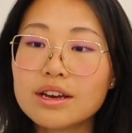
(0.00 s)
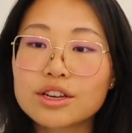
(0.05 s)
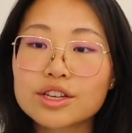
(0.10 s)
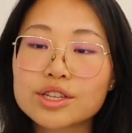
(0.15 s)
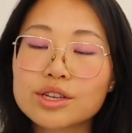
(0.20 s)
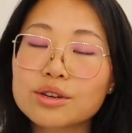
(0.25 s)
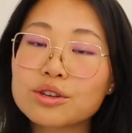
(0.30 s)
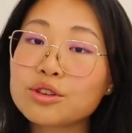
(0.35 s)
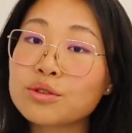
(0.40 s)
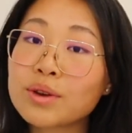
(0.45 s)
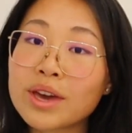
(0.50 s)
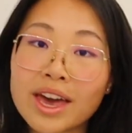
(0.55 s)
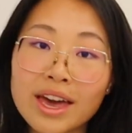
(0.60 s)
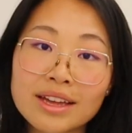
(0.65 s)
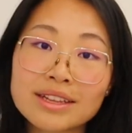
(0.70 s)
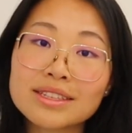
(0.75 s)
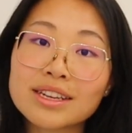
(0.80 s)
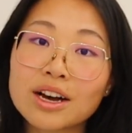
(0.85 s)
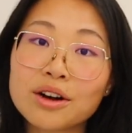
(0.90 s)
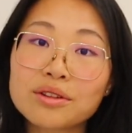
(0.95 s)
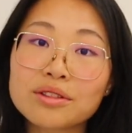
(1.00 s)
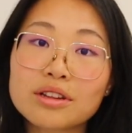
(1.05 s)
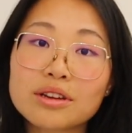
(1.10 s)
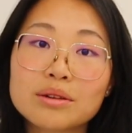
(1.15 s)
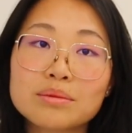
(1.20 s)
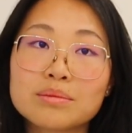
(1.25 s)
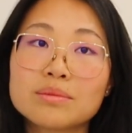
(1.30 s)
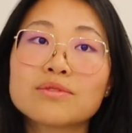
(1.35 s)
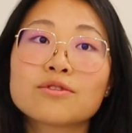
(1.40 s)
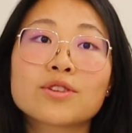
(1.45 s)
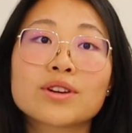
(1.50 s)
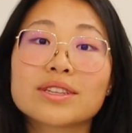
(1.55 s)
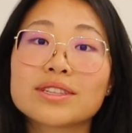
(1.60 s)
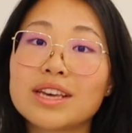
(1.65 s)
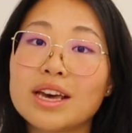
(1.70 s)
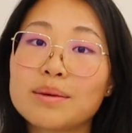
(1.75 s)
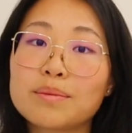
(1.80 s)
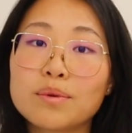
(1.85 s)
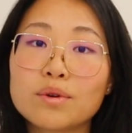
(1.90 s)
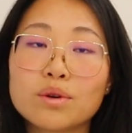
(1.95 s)
So you can tell them, for
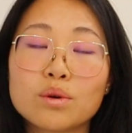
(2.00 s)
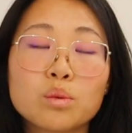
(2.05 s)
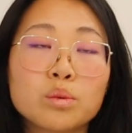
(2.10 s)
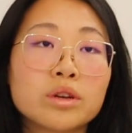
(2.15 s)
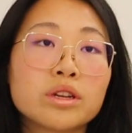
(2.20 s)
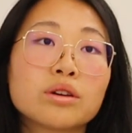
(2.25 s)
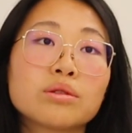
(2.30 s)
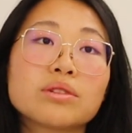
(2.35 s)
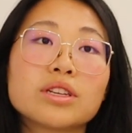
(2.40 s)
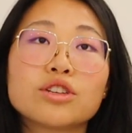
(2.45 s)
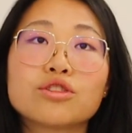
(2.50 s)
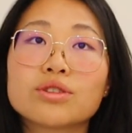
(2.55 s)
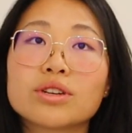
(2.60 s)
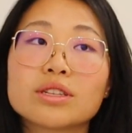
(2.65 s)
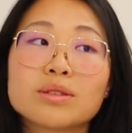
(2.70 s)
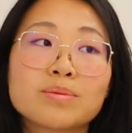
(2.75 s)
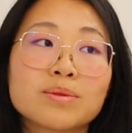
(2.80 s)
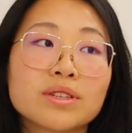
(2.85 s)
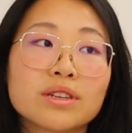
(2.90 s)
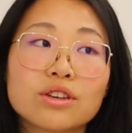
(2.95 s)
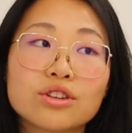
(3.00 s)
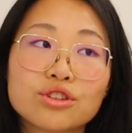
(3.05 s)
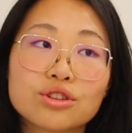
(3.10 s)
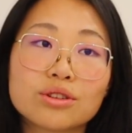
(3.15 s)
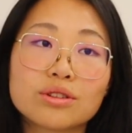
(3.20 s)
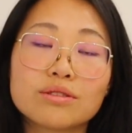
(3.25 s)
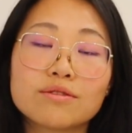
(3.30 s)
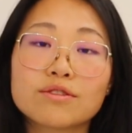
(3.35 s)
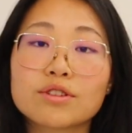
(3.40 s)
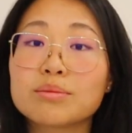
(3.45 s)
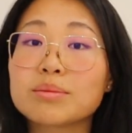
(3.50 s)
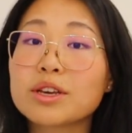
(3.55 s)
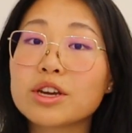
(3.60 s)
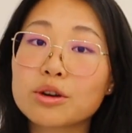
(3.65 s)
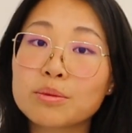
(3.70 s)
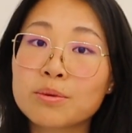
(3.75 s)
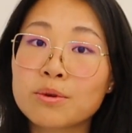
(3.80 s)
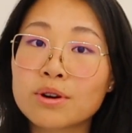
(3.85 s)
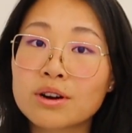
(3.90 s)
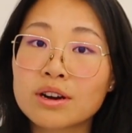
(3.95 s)
example, we don't need transportation from the
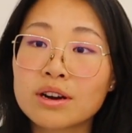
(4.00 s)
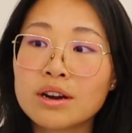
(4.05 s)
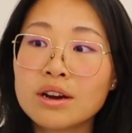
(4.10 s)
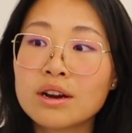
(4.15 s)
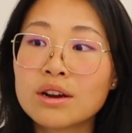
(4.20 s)
airport.